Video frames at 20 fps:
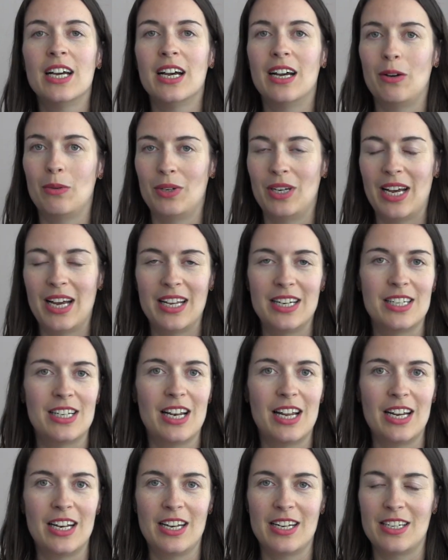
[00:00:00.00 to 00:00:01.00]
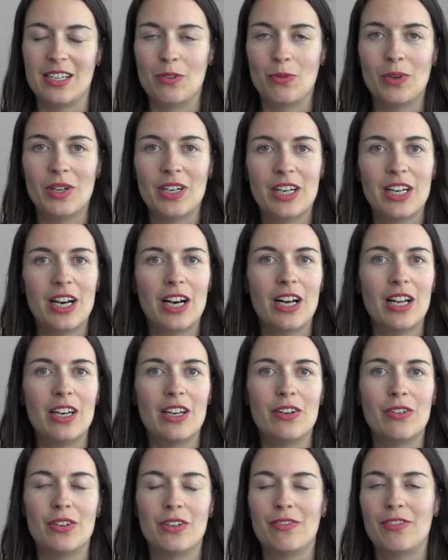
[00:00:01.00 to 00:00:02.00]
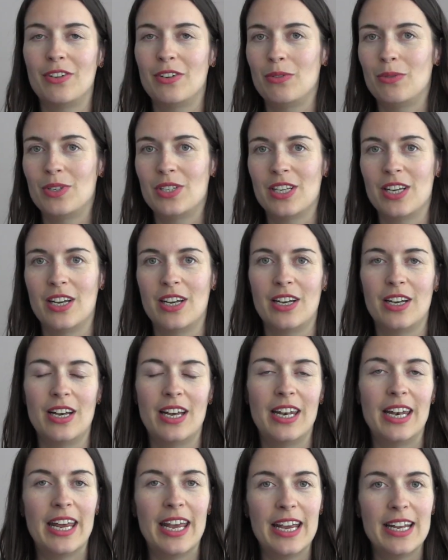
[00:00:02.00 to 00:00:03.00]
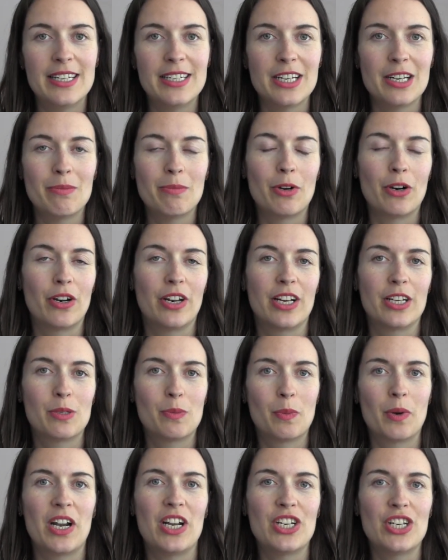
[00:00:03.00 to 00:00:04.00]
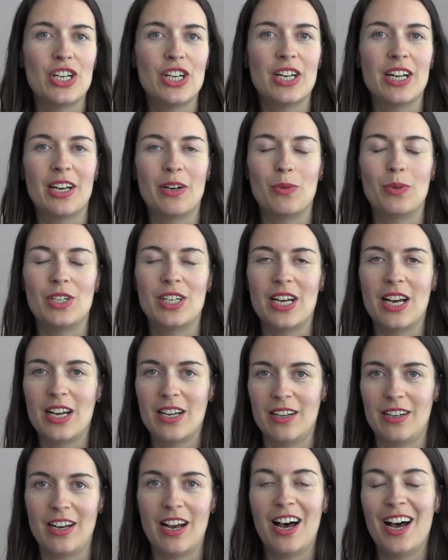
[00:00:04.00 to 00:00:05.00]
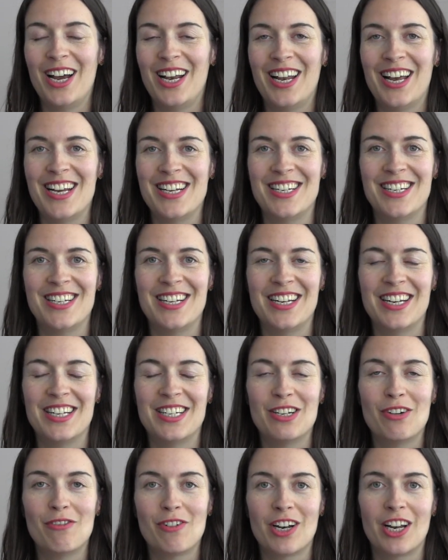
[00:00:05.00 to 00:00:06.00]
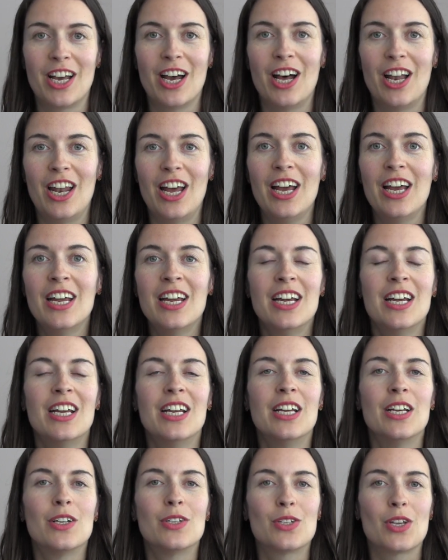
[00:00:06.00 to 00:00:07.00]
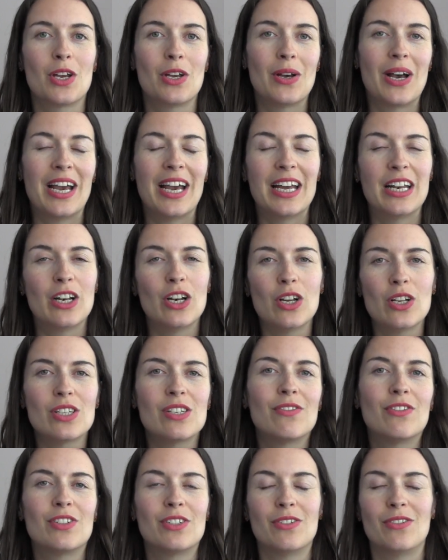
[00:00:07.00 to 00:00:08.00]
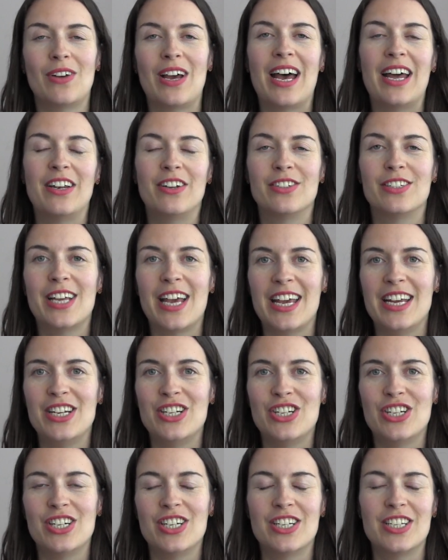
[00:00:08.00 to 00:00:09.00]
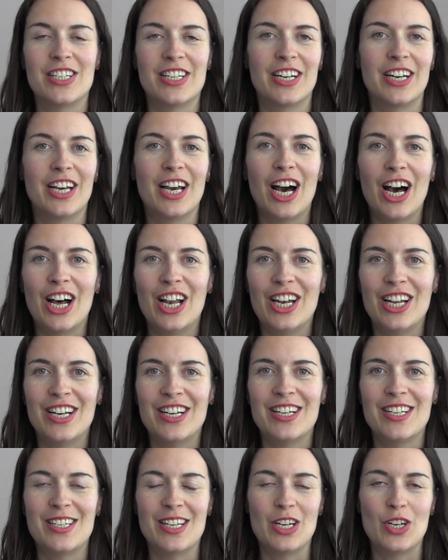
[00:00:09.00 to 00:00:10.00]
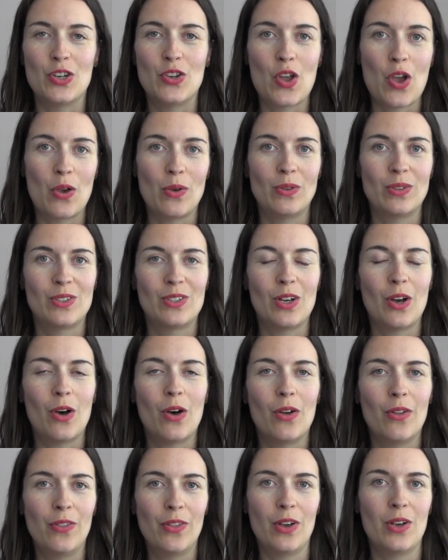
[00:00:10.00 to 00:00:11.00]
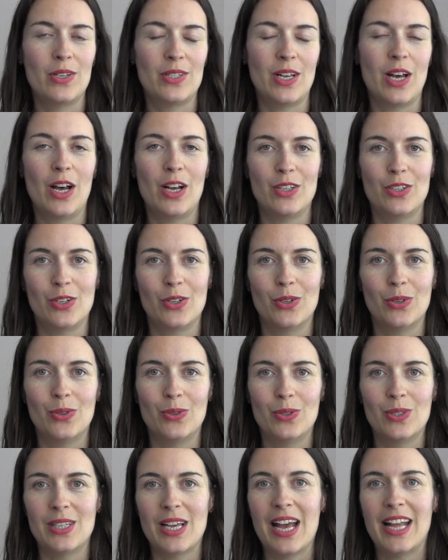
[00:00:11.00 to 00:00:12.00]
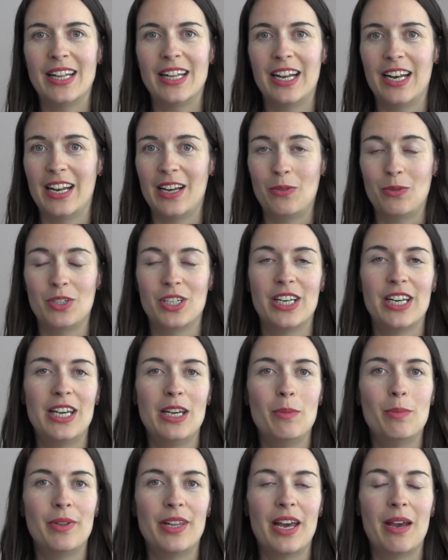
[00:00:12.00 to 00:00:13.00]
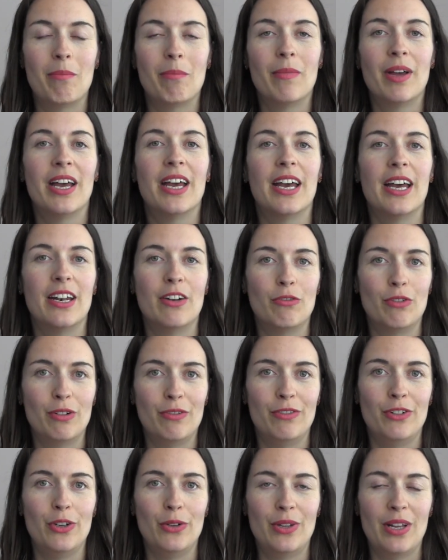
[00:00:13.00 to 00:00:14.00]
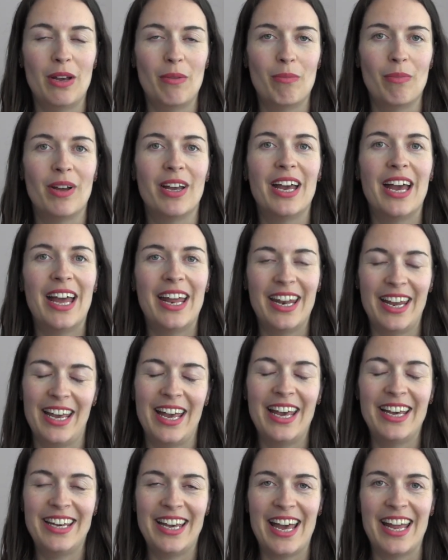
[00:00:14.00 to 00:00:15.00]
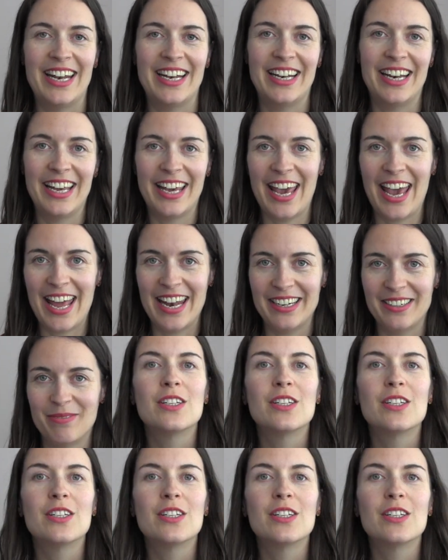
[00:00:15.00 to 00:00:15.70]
I would underline it in one color. If it was an idiom or an expression, I would highlight it in a different color. So I had lots of sort of annotations and colors and notes on those articles, and then I would keep them and review them again and again.